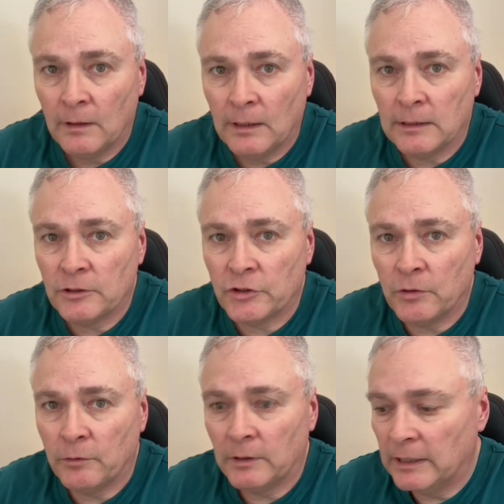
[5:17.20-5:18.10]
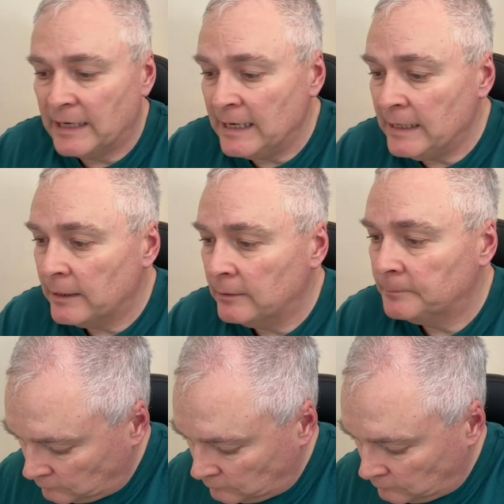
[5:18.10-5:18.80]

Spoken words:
And so on. Geek.